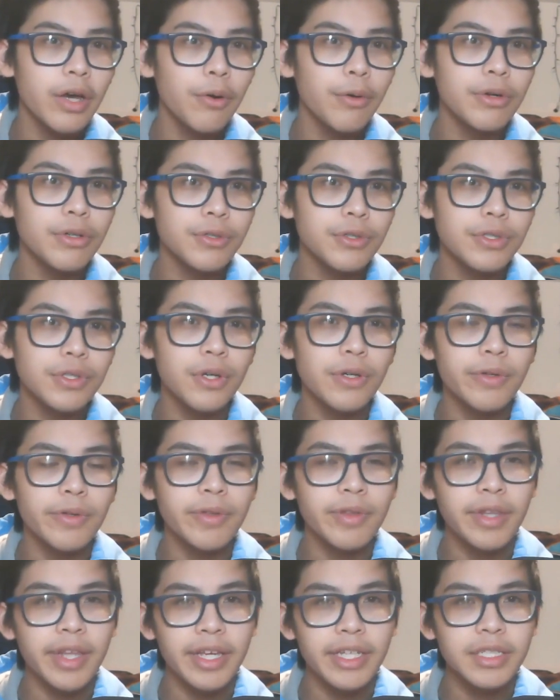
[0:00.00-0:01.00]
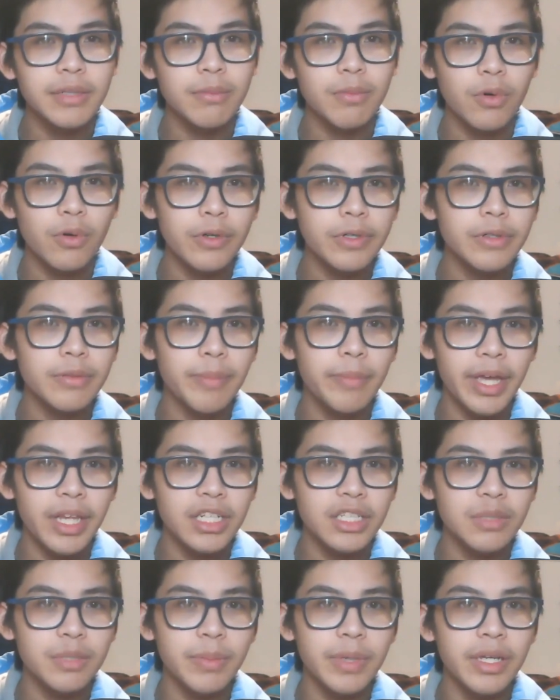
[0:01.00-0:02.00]
which result in less board
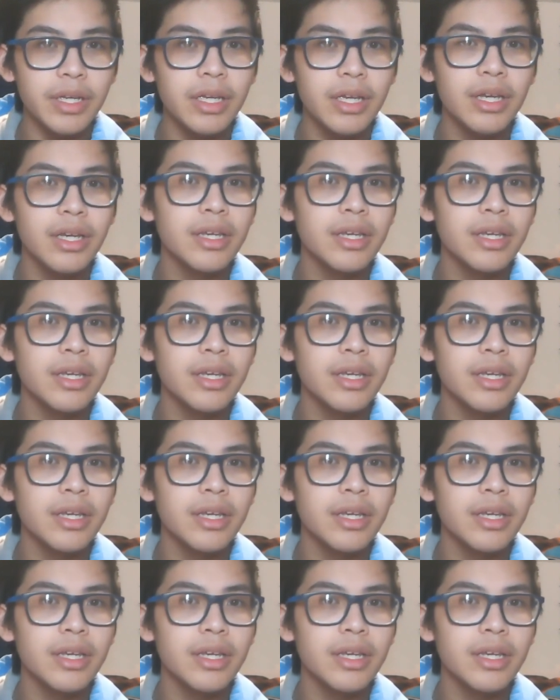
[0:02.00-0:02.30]
management.